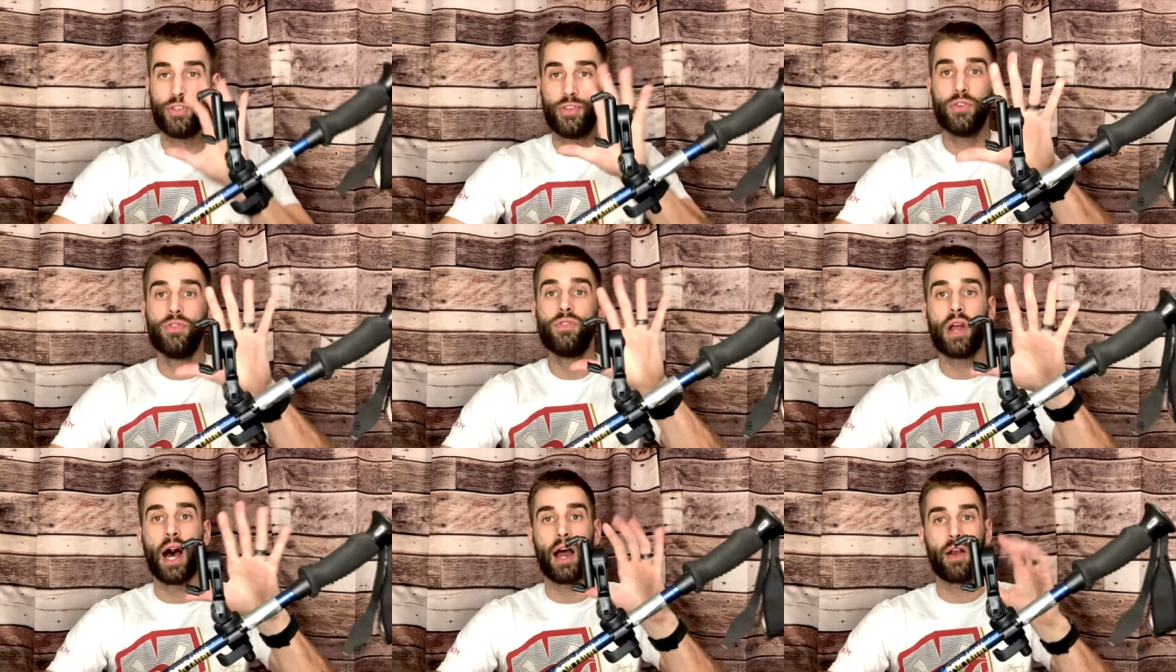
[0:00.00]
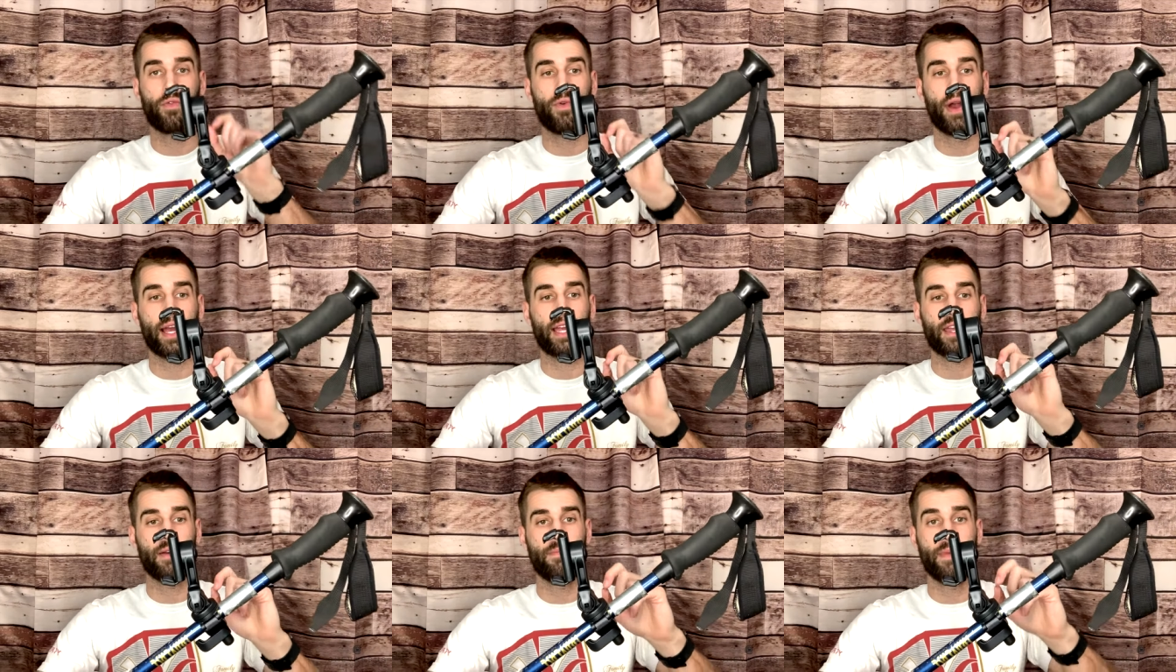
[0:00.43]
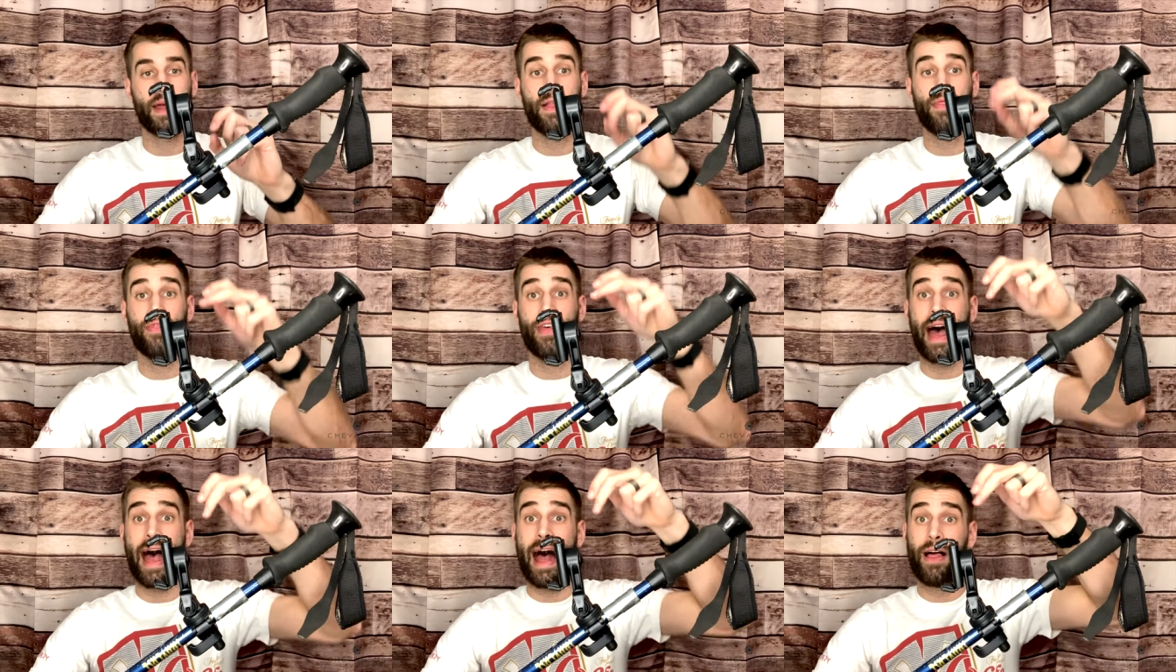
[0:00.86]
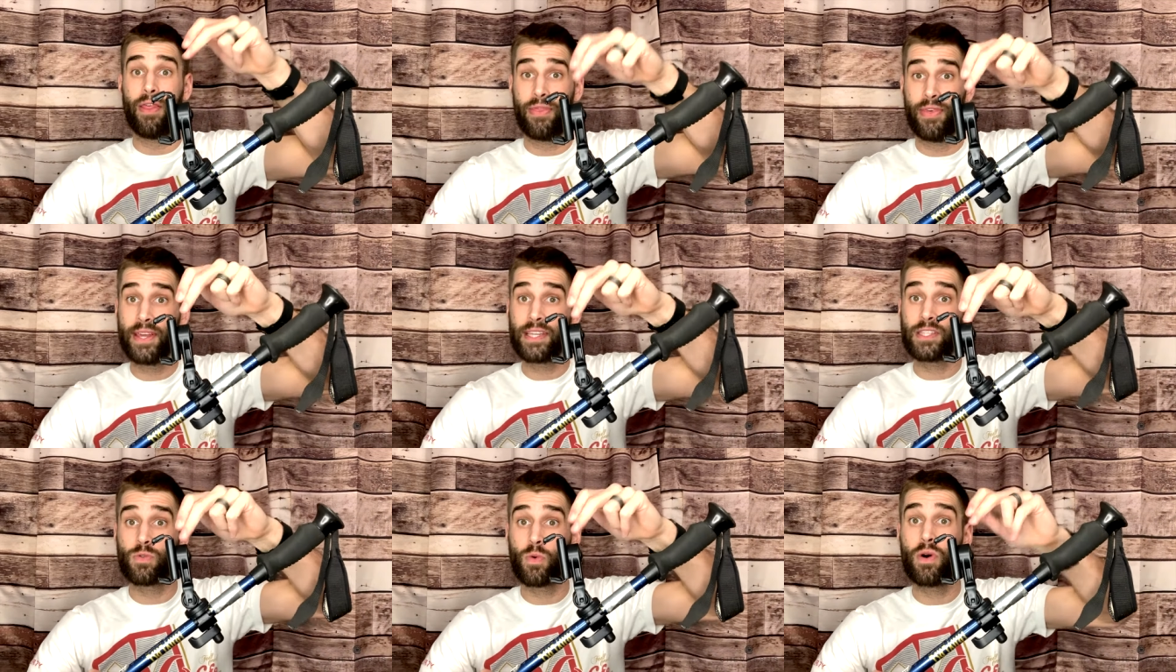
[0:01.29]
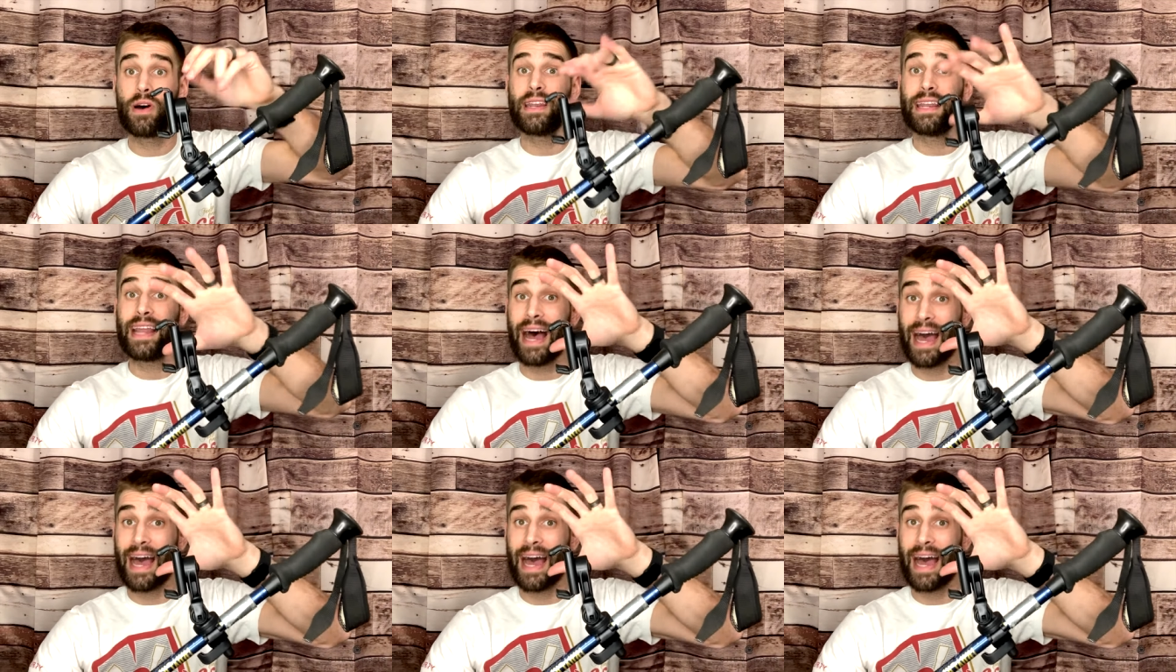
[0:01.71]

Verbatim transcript: Do not recommend that. This one,